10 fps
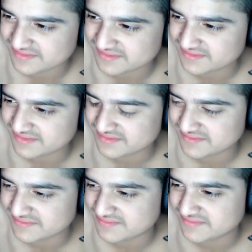
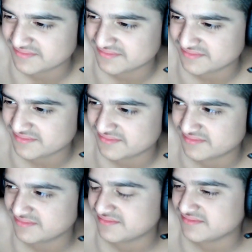
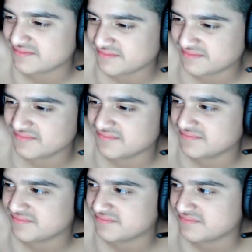
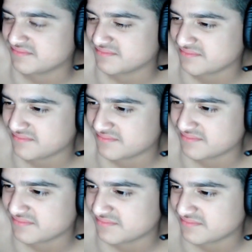
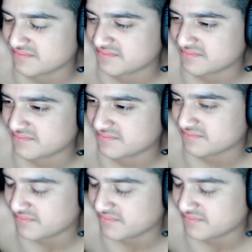No words are spoken by the person on screen.